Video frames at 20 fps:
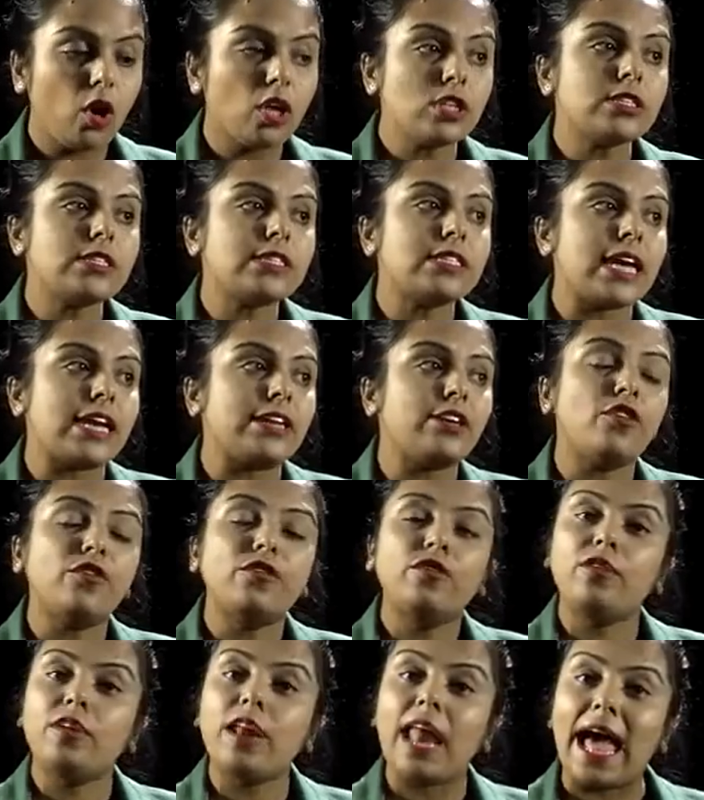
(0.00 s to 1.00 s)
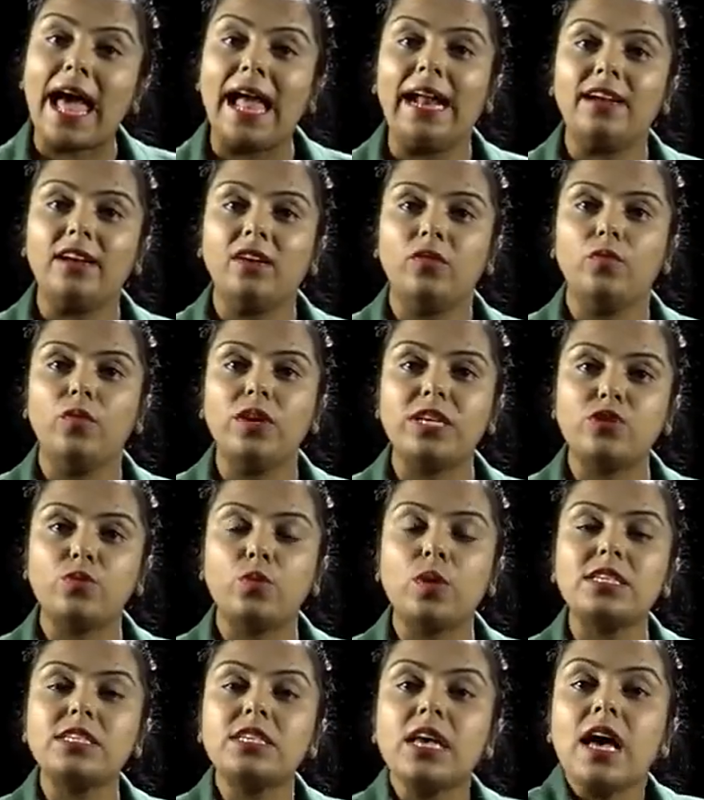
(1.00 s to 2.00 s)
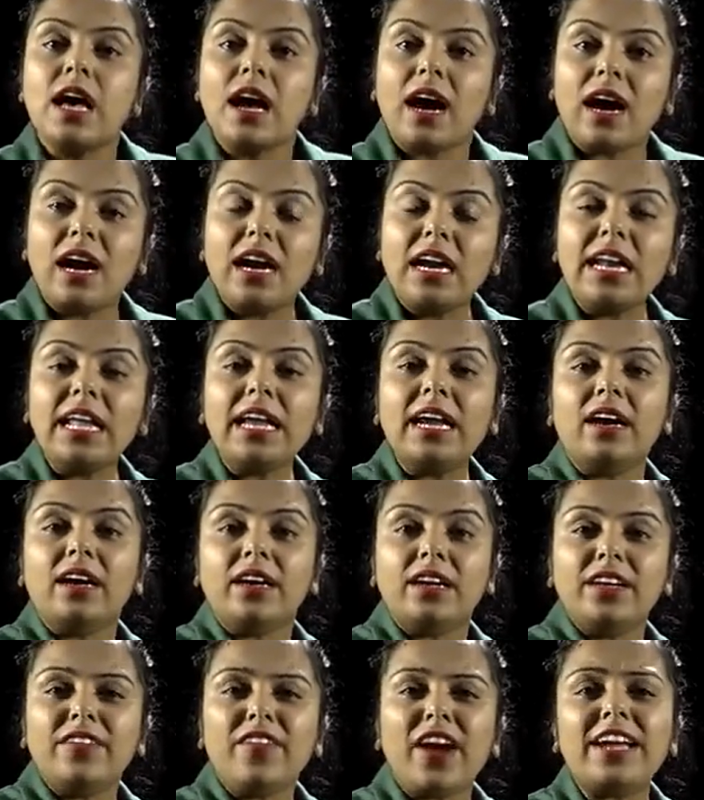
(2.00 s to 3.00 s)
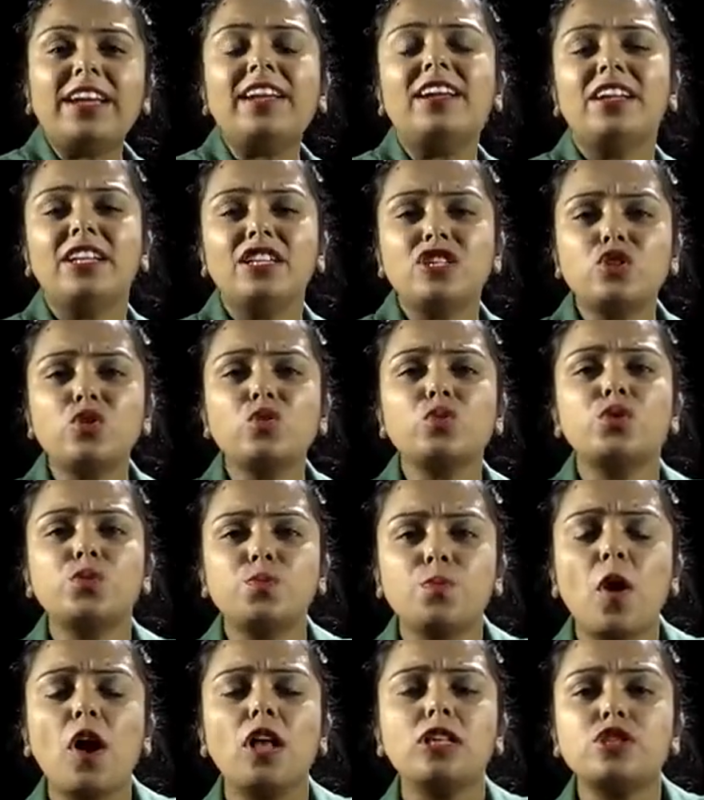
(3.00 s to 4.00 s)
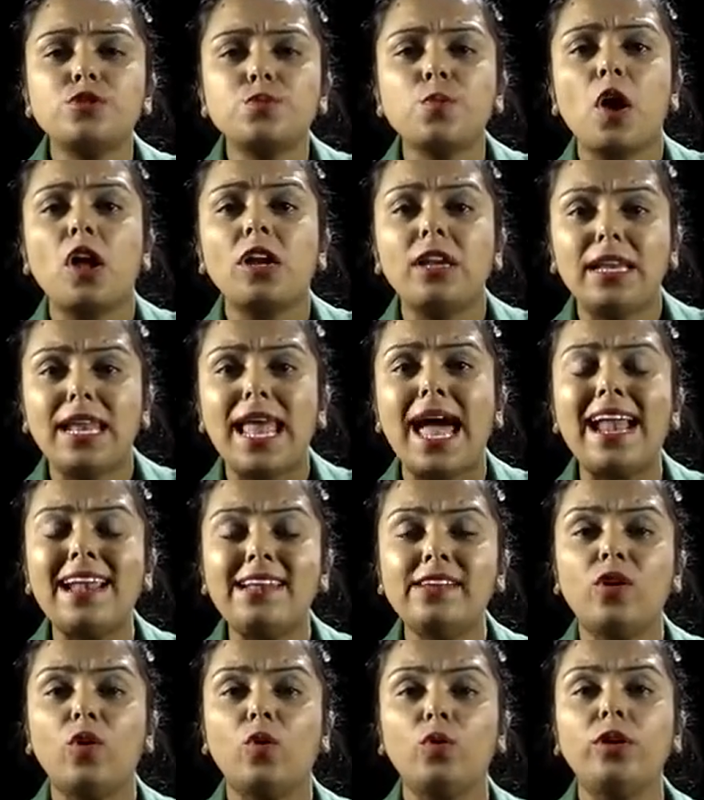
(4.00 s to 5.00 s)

set of land which was earlier divided into small land